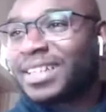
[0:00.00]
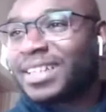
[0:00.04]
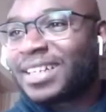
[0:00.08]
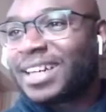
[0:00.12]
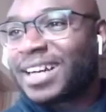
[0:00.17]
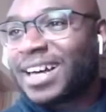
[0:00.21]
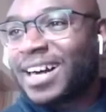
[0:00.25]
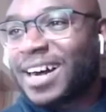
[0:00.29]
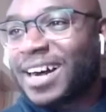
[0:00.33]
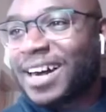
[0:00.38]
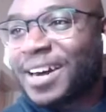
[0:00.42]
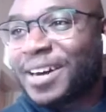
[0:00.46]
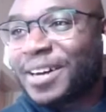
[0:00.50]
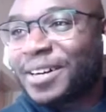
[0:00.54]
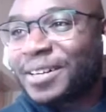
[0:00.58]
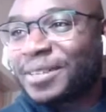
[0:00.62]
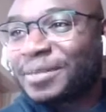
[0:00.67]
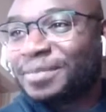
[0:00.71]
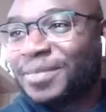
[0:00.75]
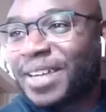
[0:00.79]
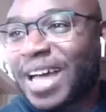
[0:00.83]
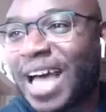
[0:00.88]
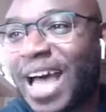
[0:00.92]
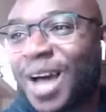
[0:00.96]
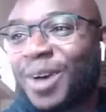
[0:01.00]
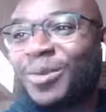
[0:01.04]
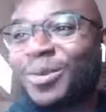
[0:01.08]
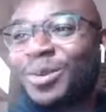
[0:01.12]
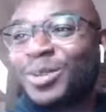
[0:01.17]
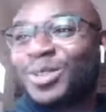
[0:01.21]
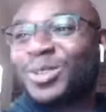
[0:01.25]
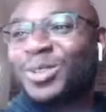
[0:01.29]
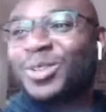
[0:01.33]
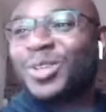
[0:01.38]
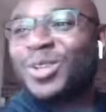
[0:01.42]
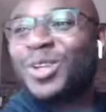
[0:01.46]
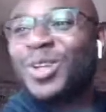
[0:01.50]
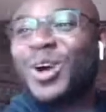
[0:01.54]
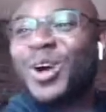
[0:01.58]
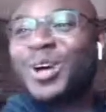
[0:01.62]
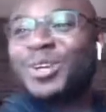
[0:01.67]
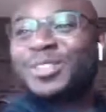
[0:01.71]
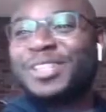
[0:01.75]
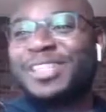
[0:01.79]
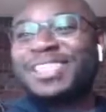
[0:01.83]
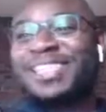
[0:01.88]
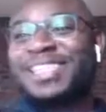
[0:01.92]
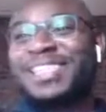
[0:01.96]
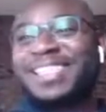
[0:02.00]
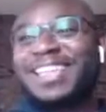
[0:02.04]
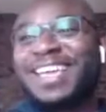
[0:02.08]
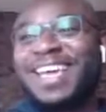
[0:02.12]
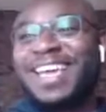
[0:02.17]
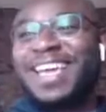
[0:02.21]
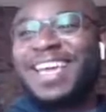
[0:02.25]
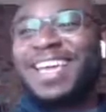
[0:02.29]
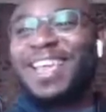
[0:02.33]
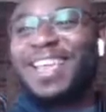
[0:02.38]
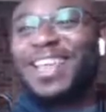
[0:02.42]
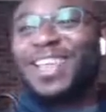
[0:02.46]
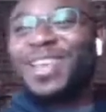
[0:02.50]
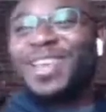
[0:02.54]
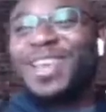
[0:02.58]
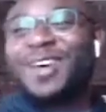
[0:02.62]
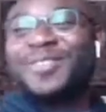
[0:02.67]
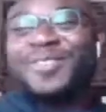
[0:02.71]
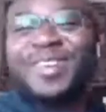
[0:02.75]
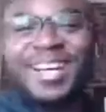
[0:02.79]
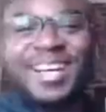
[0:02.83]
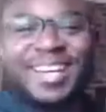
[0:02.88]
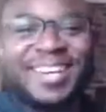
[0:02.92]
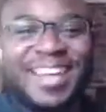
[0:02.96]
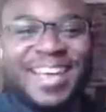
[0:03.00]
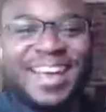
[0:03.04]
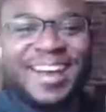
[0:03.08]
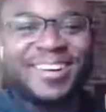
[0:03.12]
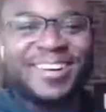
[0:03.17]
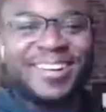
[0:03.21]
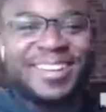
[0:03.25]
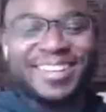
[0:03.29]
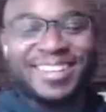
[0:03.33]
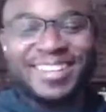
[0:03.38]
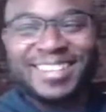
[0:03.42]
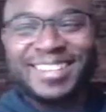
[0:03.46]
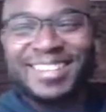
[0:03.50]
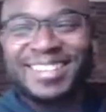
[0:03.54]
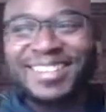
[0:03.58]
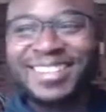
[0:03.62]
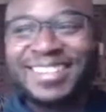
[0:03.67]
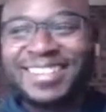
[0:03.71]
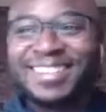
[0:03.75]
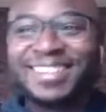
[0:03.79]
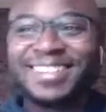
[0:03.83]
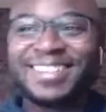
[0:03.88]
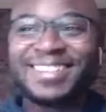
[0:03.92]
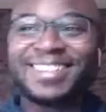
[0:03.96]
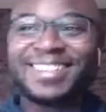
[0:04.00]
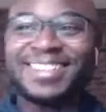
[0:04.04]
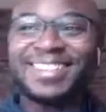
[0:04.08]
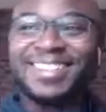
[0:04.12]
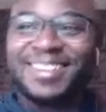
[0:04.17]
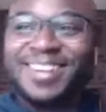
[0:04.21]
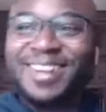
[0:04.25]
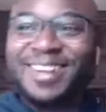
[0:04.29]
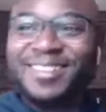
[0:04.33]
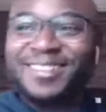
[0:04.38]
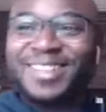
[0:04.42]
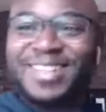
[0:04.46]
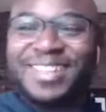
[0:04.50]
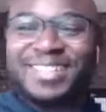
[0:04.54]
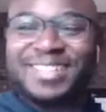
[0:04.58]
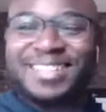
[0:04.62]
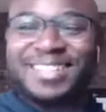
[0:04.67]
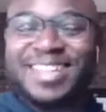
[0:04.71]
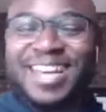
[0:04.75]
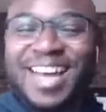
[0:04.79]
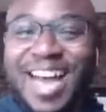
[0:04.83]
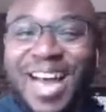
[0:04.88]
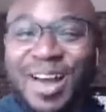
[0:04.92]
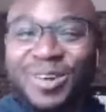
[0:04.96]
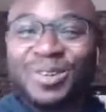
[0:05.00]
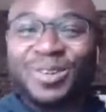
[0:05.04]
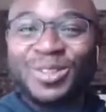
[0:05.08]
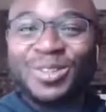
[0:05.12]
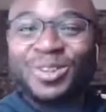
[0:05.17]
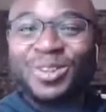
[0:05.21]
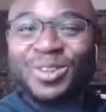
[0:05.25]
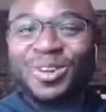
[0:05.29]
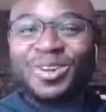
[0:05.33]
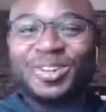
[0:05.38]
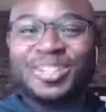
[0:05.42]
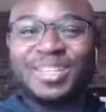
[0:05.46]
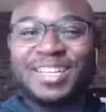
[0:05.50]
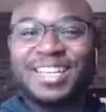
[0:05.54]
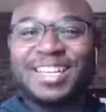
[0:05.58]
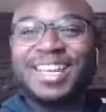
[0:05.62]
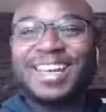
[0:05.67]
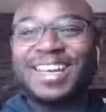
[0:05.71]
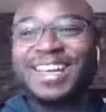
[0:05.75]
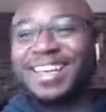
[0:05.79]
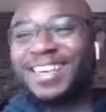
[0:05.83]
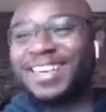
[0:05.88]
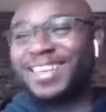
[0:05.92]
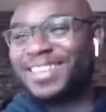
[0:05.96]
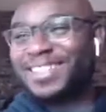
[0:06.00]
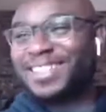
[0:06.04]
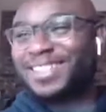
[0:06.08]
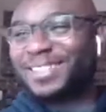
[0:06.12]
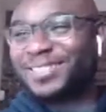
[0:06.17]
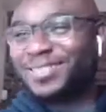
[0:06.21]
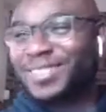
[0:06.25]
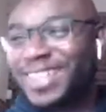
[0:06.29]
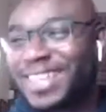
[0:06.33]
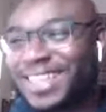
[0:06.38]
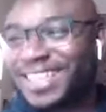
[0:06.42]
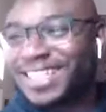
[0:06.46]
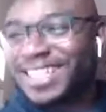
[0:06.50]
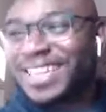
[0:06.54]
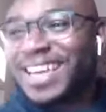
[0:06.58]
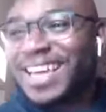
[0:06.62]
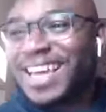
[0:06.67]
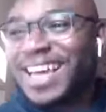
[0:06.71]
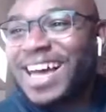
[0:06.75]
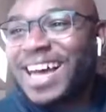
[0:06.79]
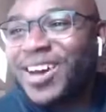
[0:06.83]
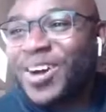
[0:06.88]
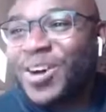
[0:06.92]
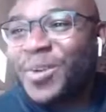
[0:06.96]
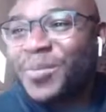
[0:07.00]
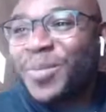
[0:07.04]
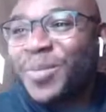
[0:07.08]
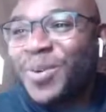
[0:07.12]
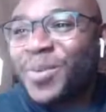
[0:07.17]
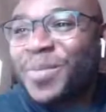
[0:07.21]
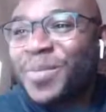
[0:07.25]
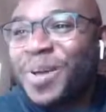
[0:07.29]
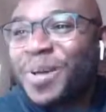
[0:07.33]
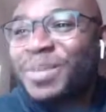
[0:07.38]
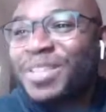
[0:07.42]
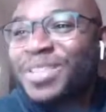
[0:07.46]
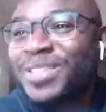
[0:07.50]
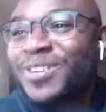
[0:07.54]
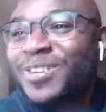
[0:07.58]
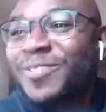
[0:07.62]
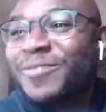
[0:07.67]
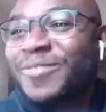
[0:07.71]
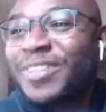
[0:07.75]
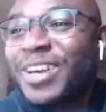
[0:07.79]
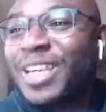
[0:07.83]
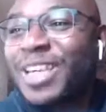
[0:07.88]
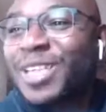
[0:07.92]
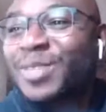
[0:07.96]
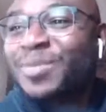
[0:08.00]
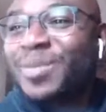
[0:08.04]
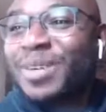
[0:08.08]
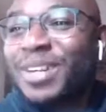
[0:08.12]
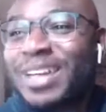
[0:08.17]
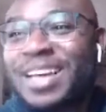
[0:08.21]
I will do laundry today. Love it, Clara. Love it. I will do laundry today. Sweet. I will build my business on Facebook.